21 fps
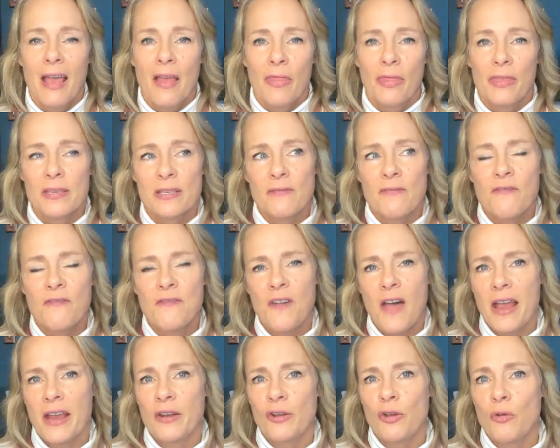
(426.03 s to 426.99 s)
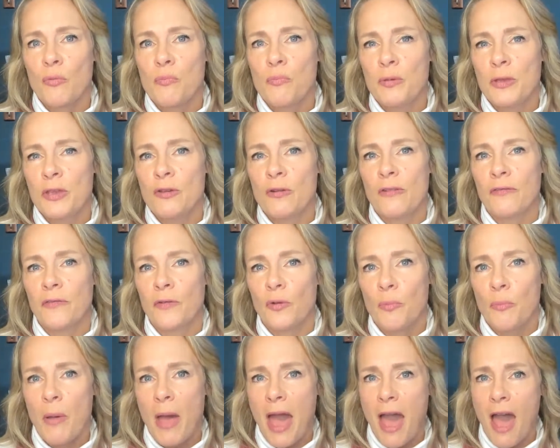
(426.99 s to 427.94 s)
this vital, beautiful,
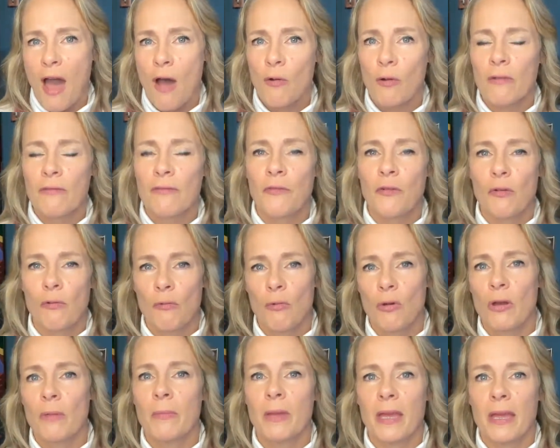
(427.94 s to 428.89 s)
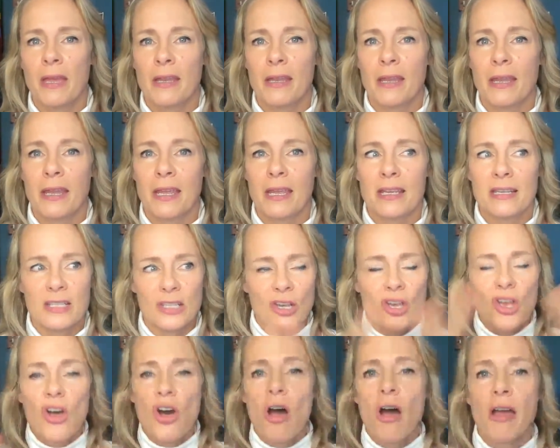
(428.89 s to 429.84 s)
powerful woman is
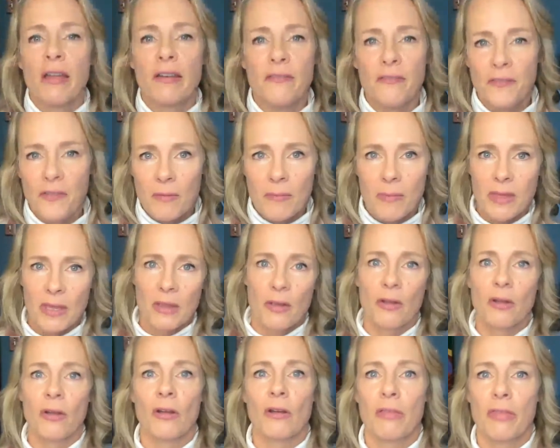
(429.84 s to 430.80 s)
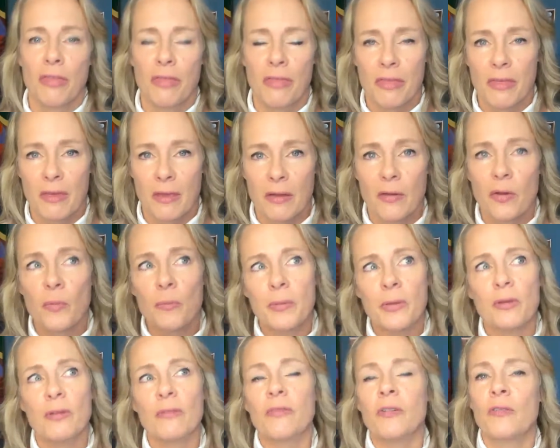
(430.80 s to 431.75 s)
gone from the earth. Her
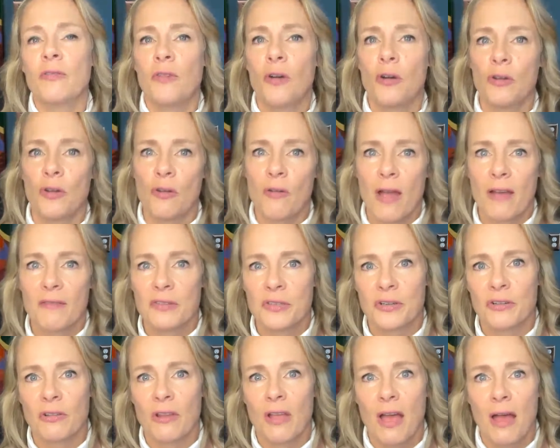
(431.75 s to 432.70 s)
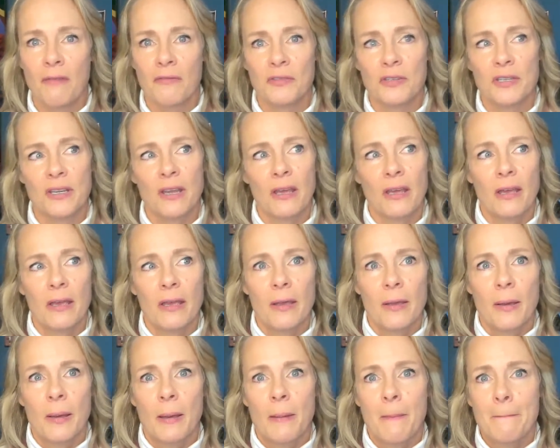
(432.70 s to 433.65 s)
beautiful photographs are left.
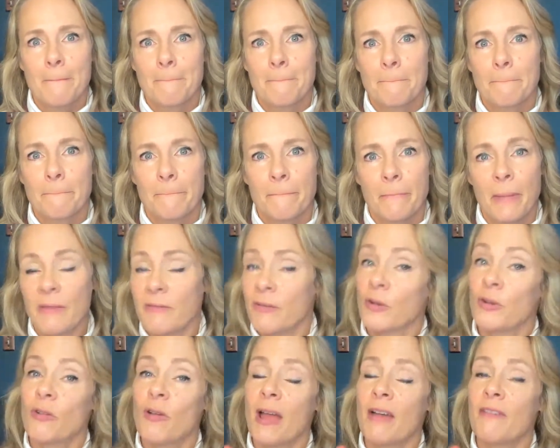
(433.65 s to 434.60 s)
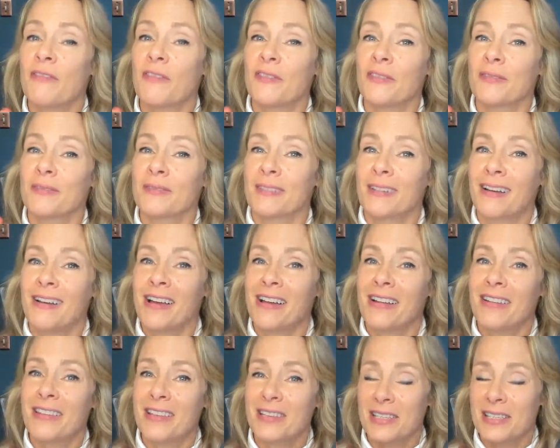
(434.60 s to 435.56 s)
My photograph
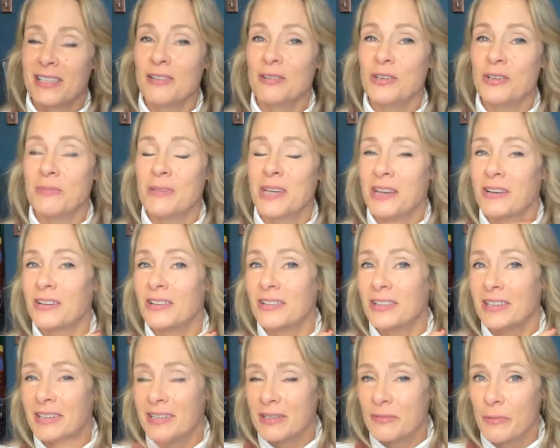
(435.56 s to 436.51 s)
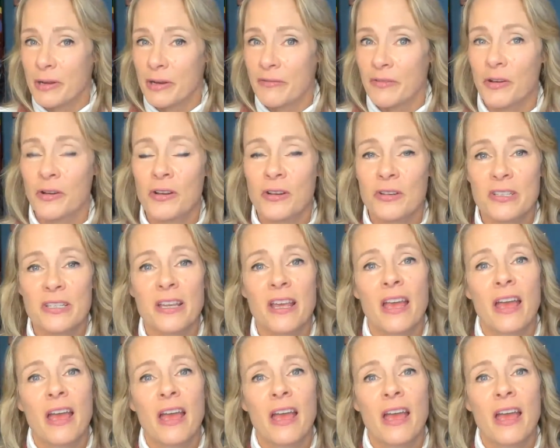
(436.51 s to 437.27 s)
on this YouTube channel is one of hers,